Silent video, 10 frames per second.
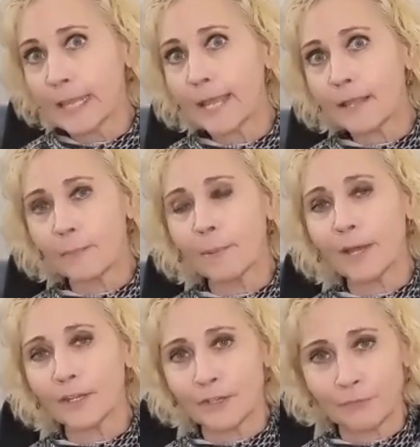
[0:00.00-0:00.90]
like the
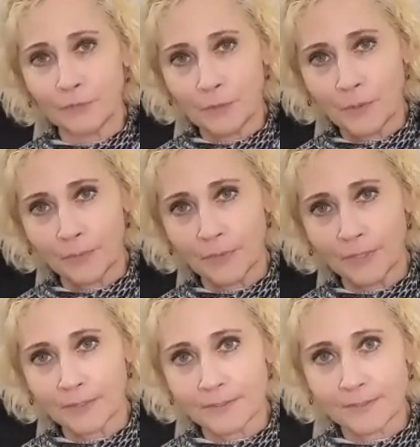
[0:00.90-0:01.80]
button if you know
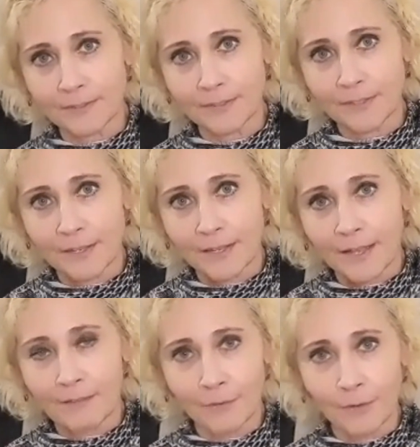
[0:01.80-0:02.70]
this.
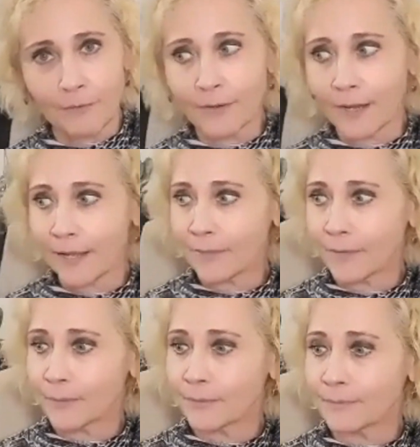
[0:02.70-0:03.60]
Have you ever had
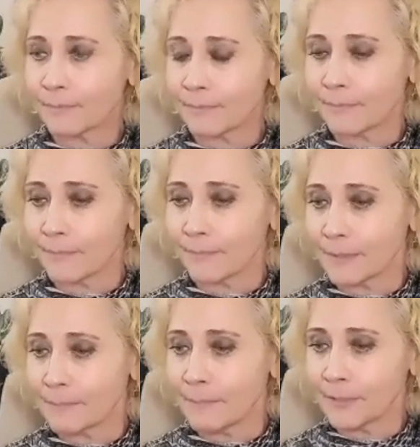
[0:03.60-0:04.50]
those
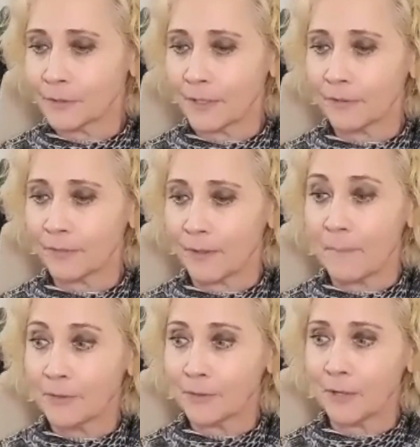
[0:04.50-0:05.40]
mental health, a
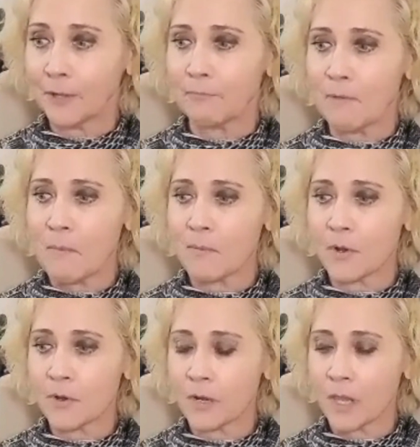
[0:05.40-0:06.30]
mental health moment
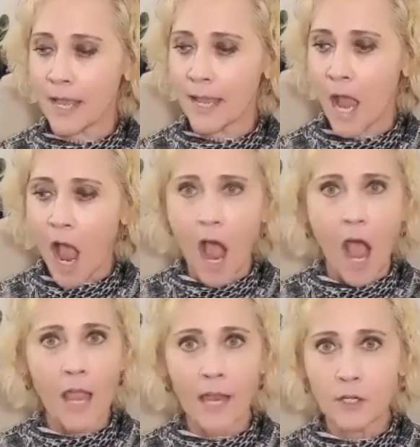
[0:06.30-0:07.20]
where you're like,
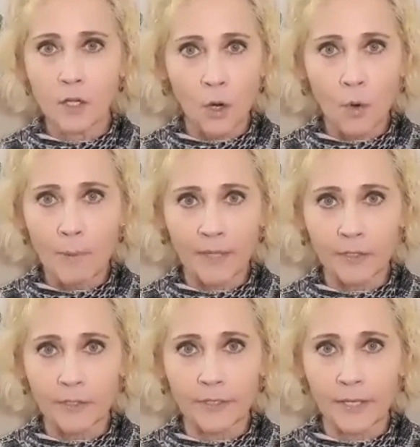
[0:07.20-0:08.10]
I know
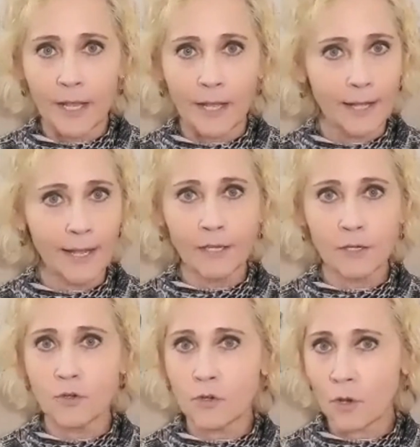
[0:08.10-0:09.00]
better. I
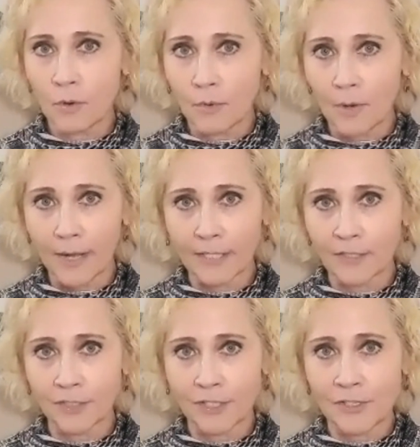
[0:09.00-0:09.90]
know I
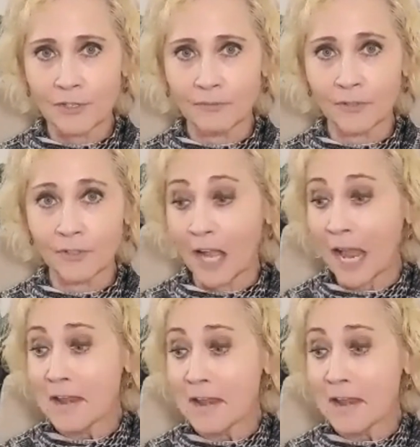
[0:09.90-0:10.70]
can change this feeling. I